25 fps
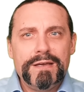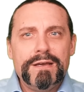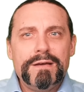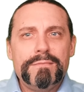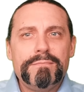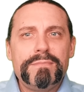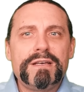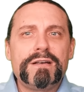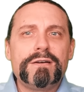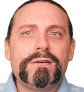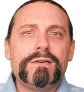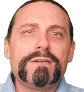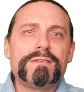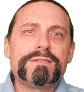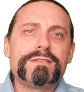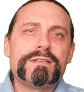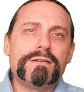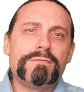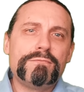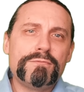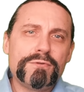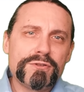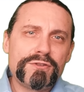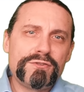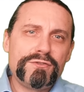Because
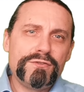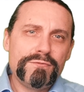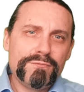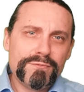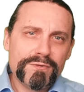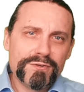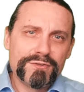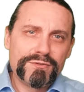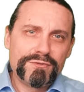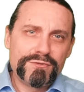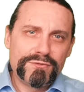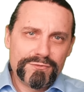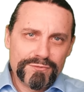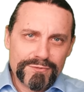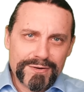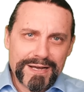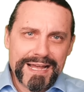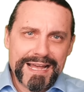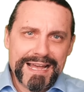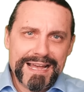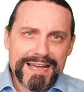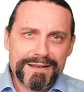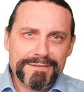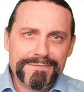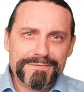what you want to
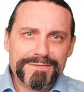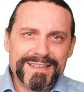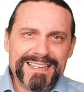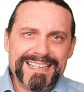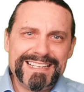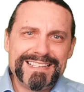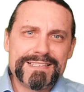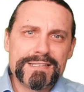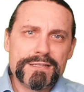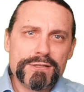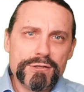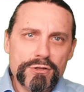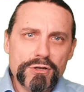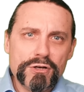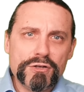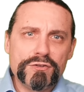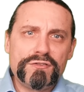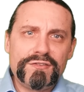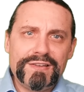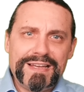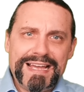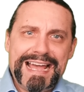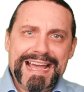have is not